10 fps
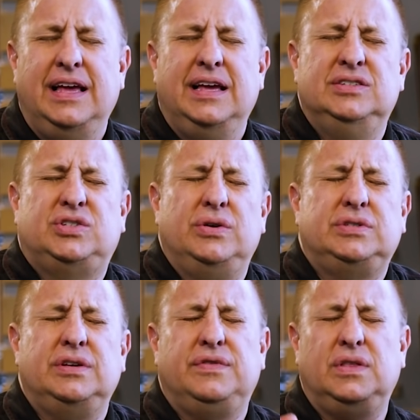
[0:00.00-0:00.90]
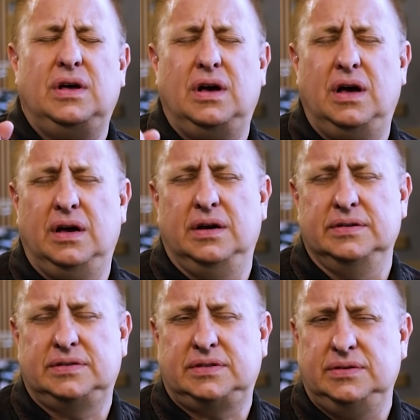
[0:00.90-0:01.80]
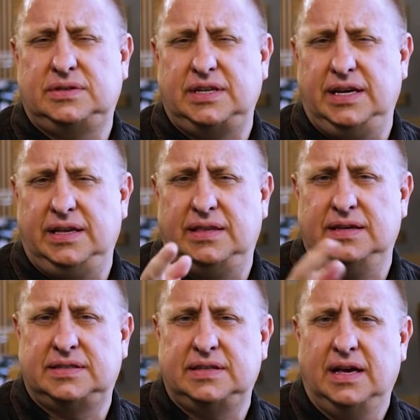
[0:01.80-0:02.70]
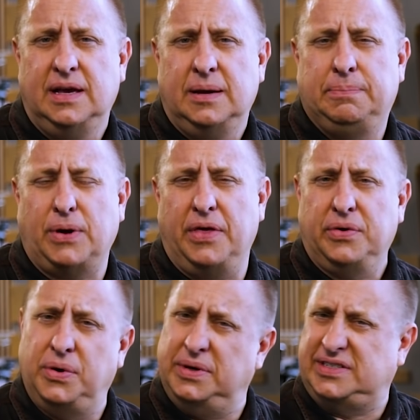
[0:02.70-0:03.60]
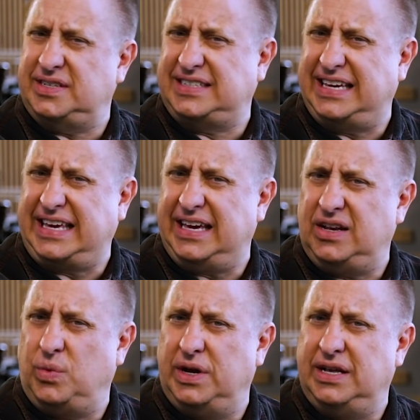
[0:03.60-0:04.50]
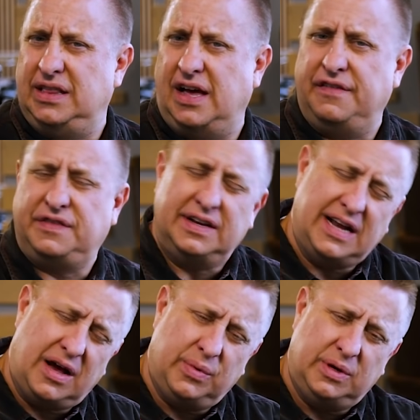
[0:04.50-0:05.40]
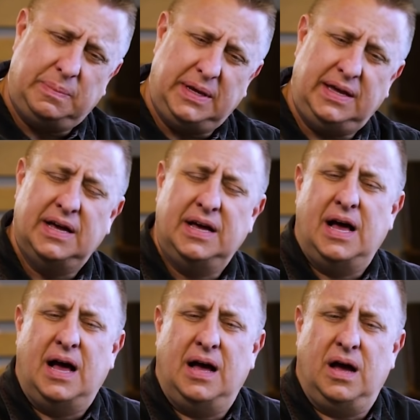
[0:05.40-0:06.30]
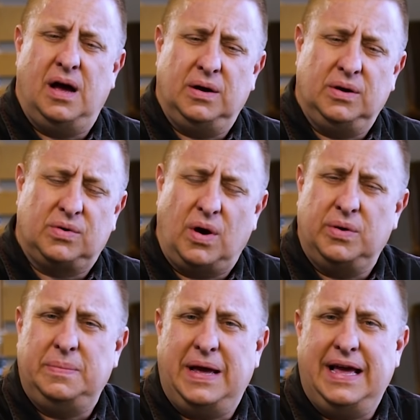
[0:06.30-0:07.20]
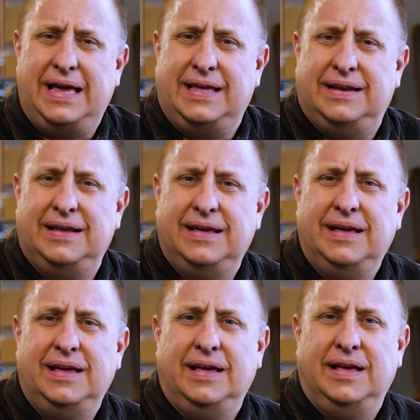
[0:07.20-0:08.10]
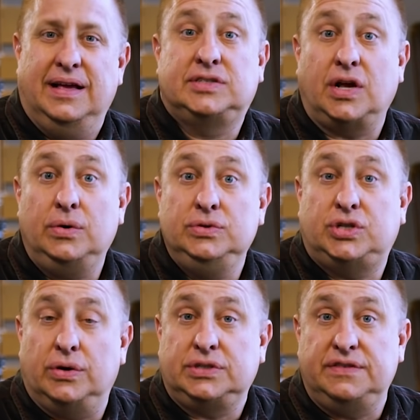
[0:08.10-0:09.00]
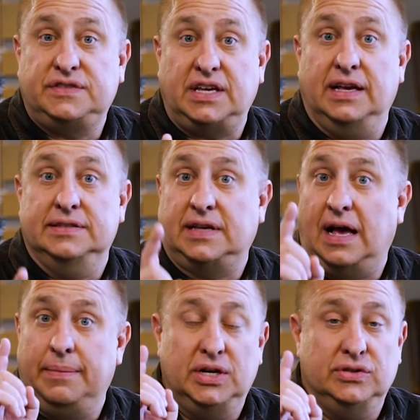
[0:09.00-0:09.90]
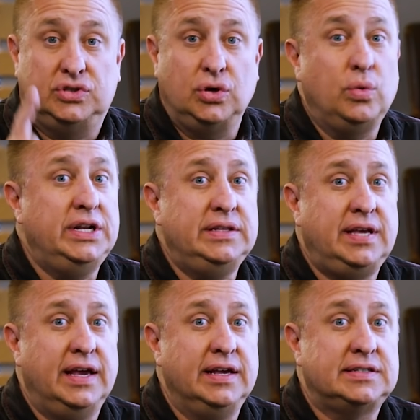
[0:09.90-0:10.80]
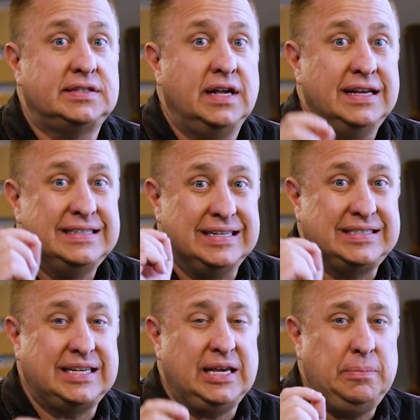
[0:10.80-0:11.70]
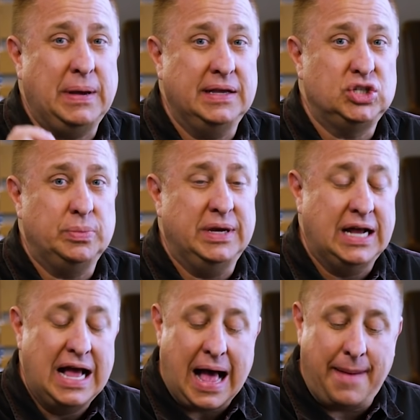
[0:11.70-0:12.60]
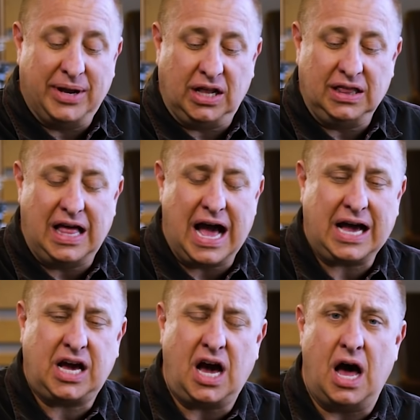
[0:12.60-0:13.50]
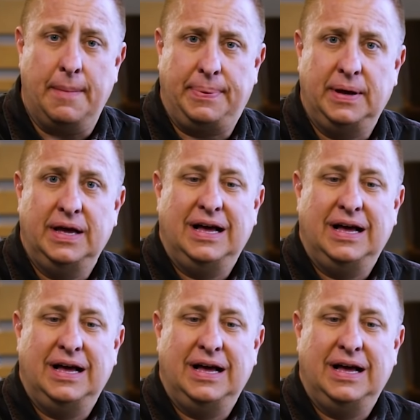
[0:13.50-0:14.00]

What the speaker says: And Joseph longs to see this brother who was just a kid when he left and now would be a grown man. And so Joseph says, I'm going to do what it takes to see Benjamin. I'm going to lock up